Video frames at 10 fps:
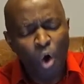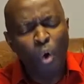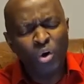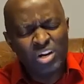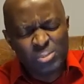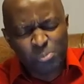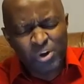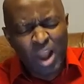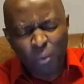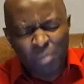Holy Spirit,
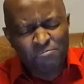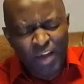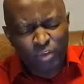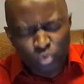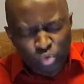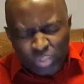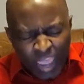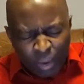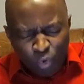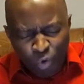now I invite you to
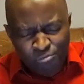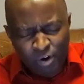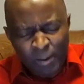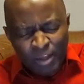take over,